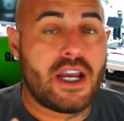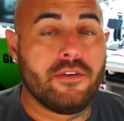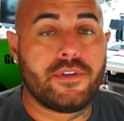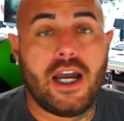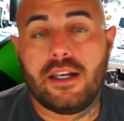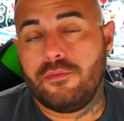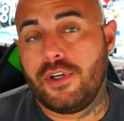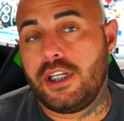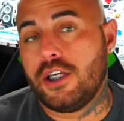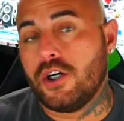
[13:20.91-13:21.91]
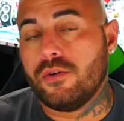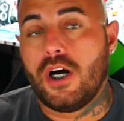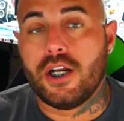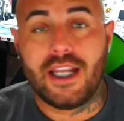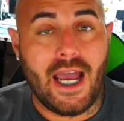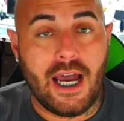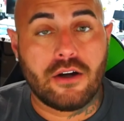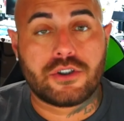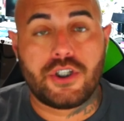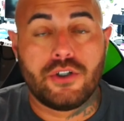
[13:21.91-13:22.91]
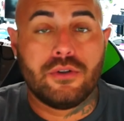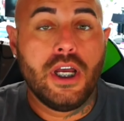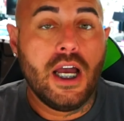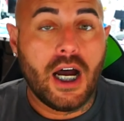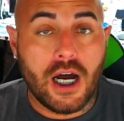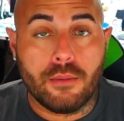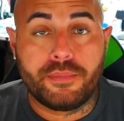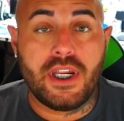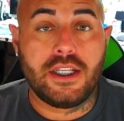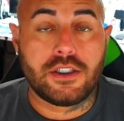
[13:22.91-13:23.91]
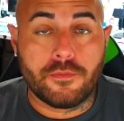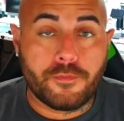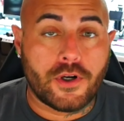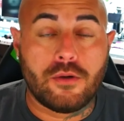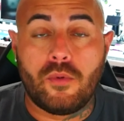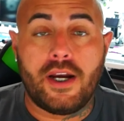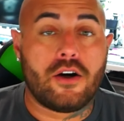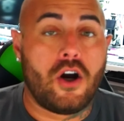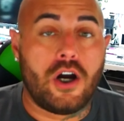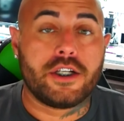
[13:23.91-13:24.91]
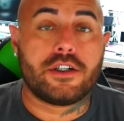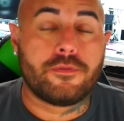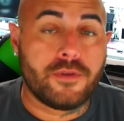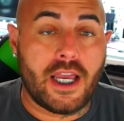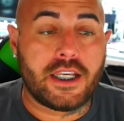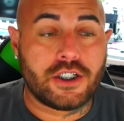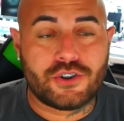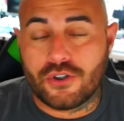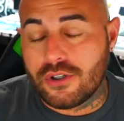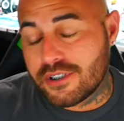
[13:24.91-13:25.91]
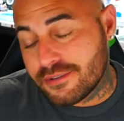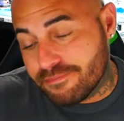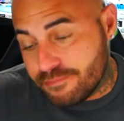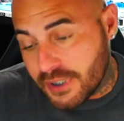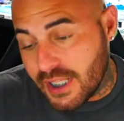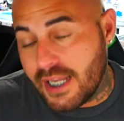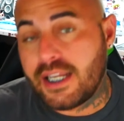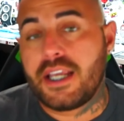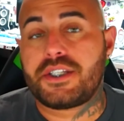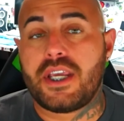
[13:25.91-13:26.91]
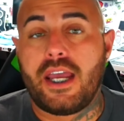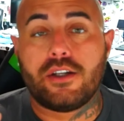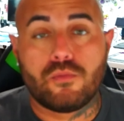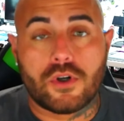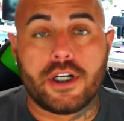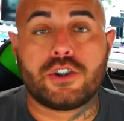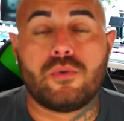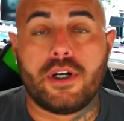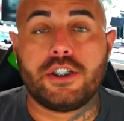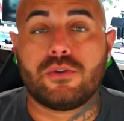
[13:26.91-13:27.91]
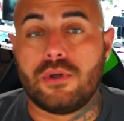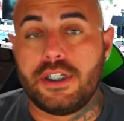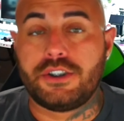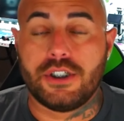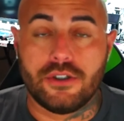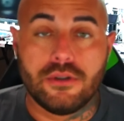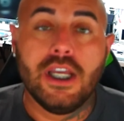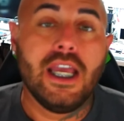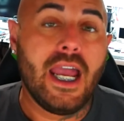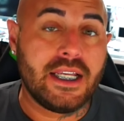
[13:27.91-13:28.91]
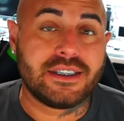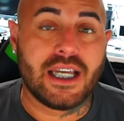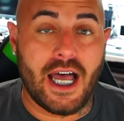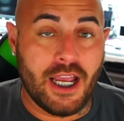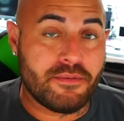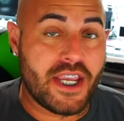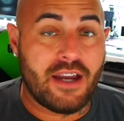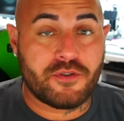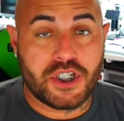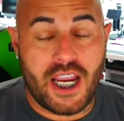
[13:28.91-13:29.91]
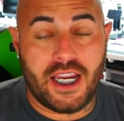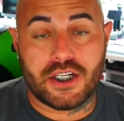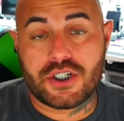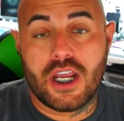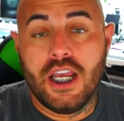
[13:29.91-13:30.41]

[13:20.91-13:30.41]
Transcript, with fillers: I've got a video on how to update the firmware on your flight controller, but like I said, we're in 2022 and times have changed.